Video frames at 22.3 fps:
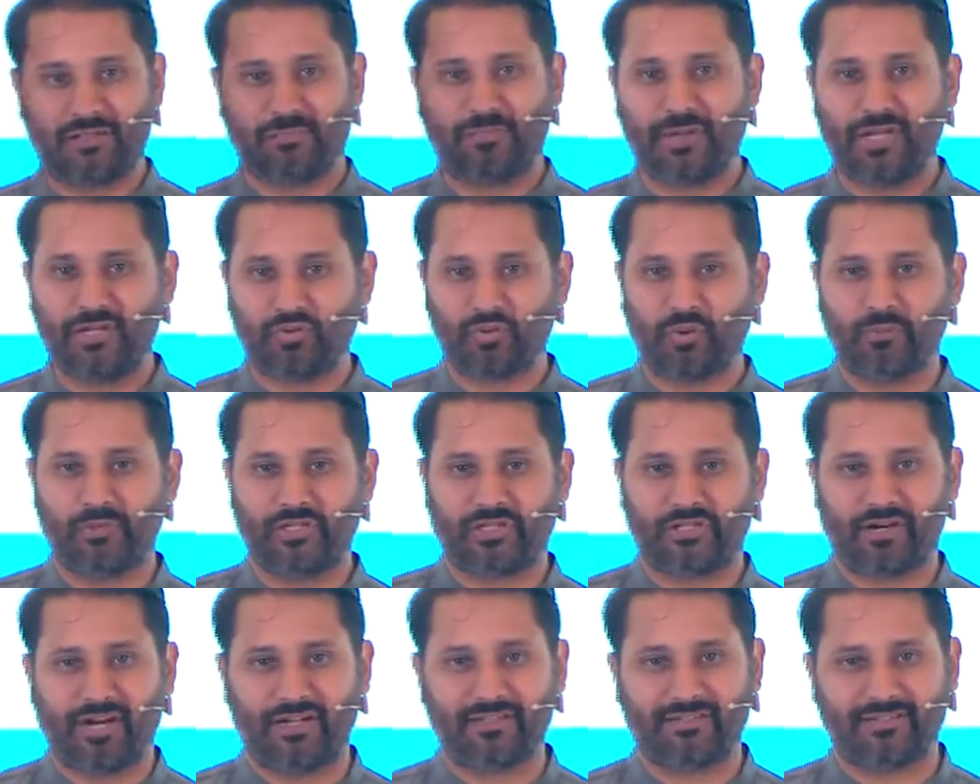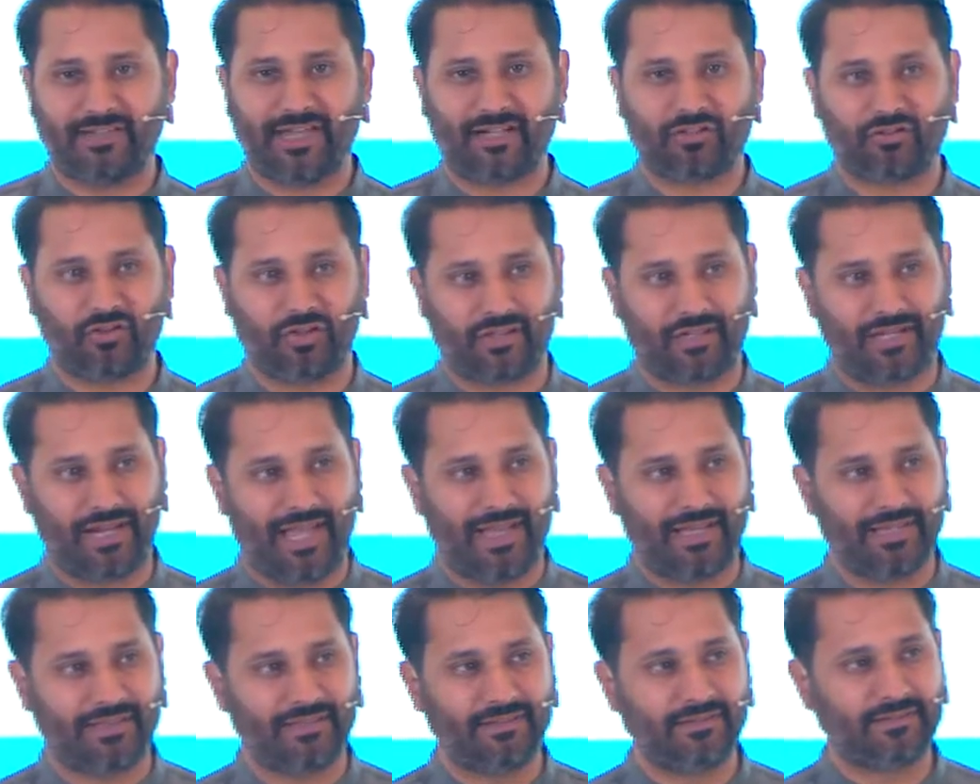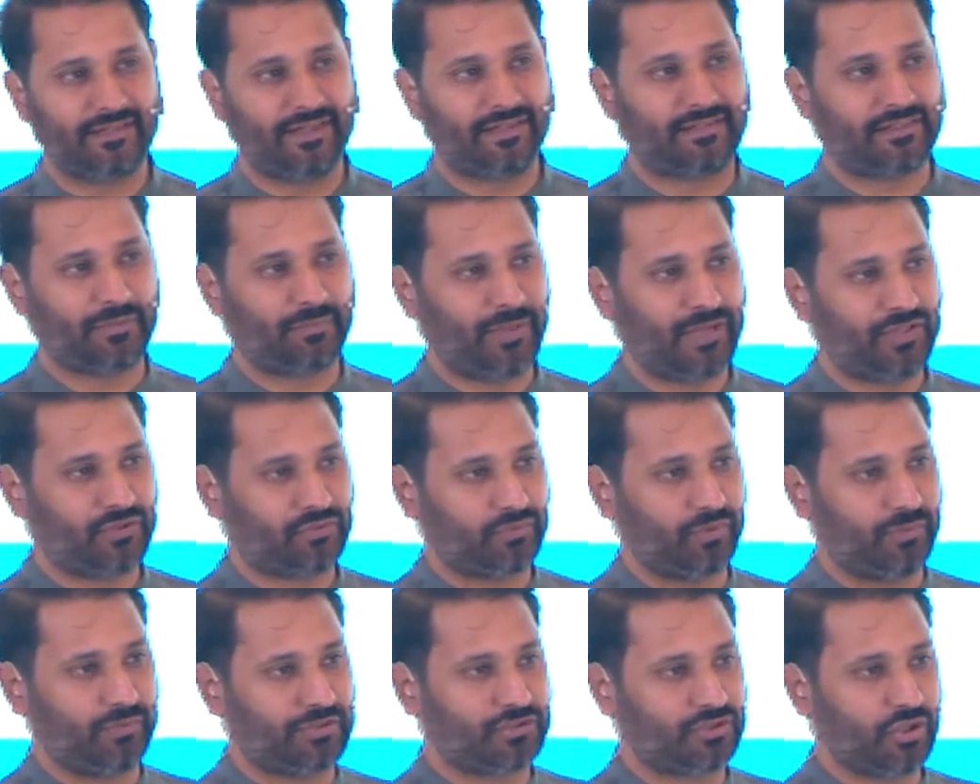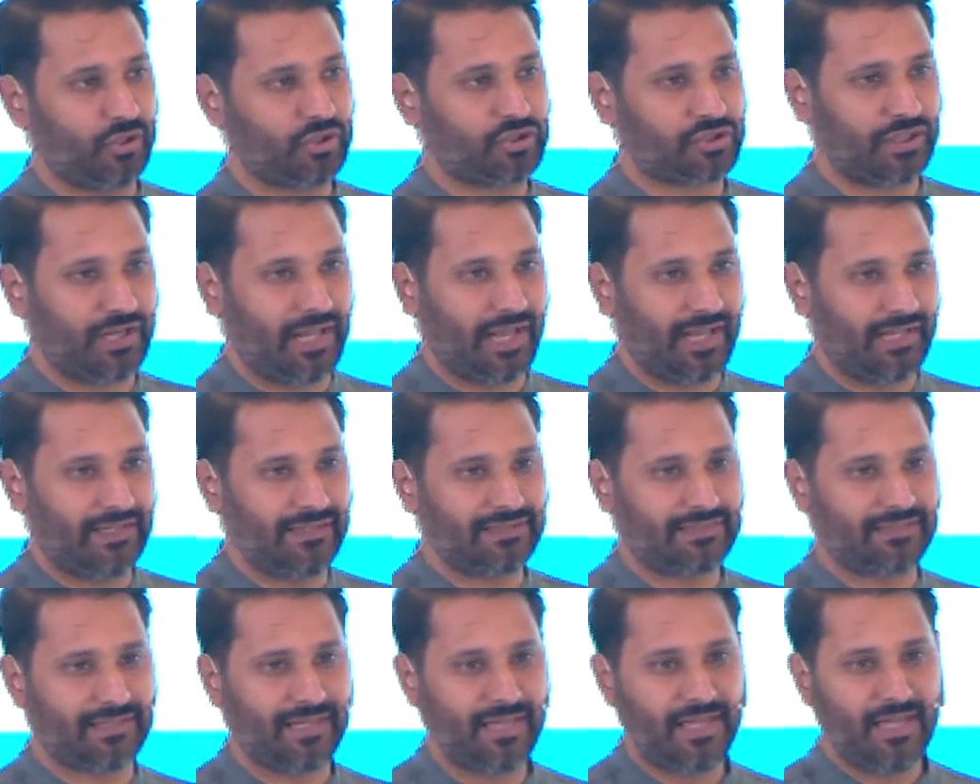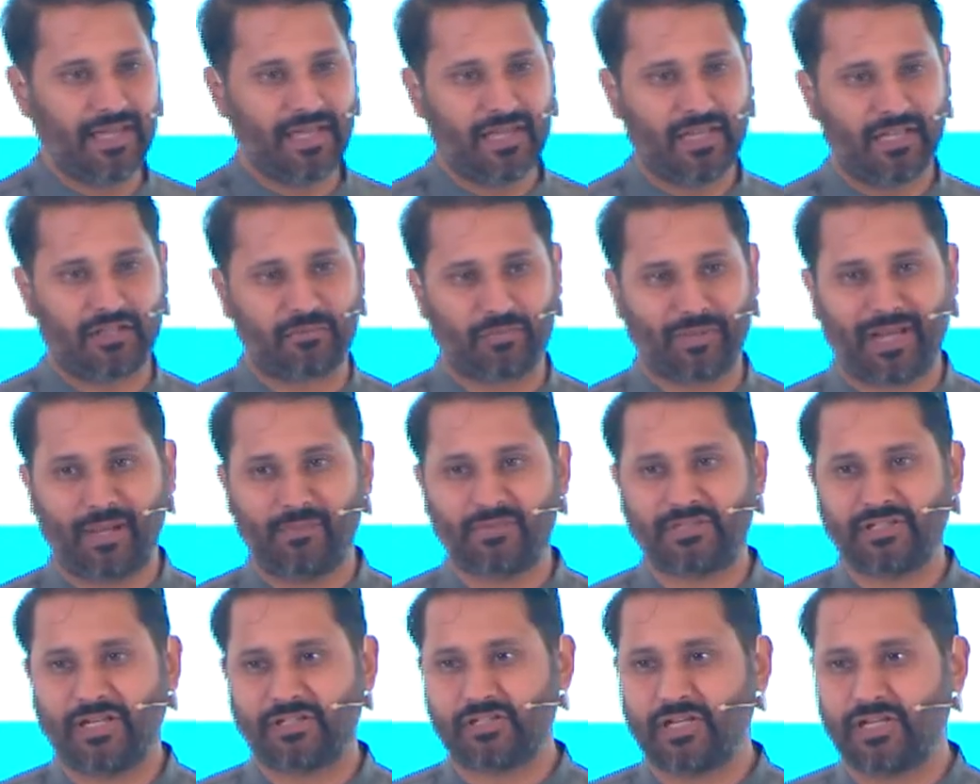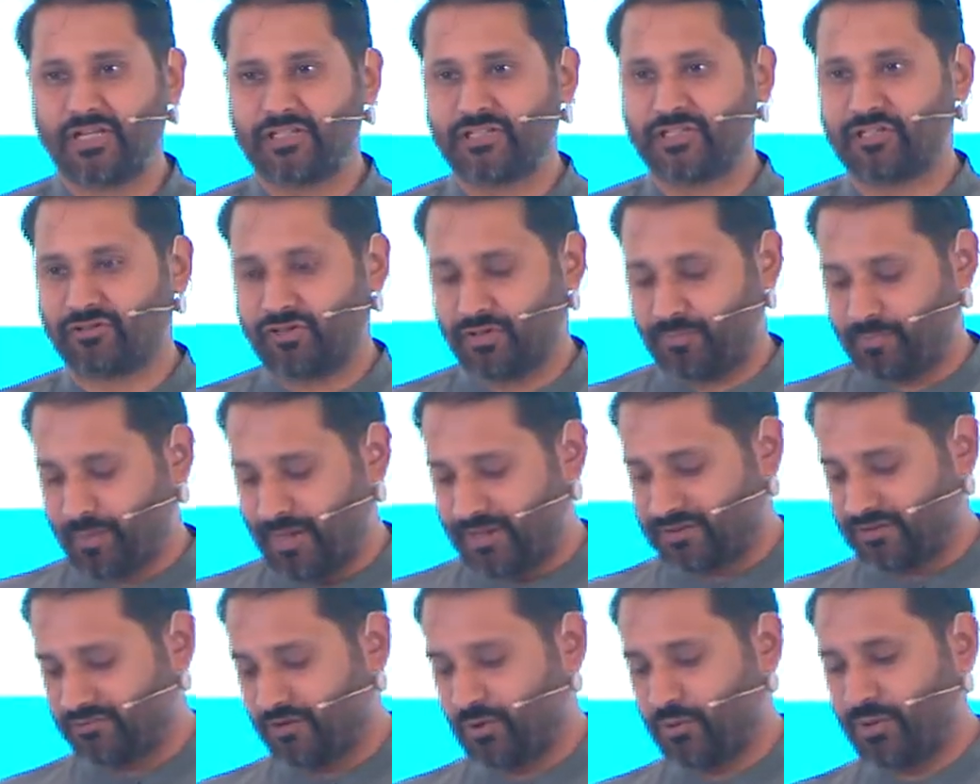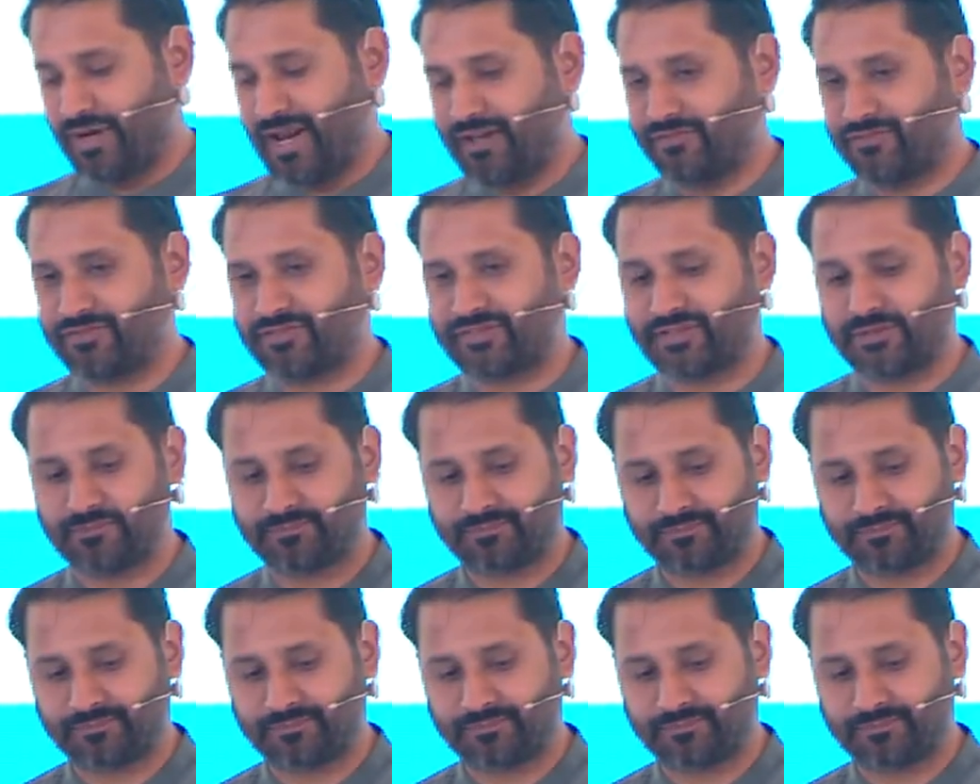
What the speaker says: a place where we transact online, it's a place where we socialize, it's become such an integral part of our lives.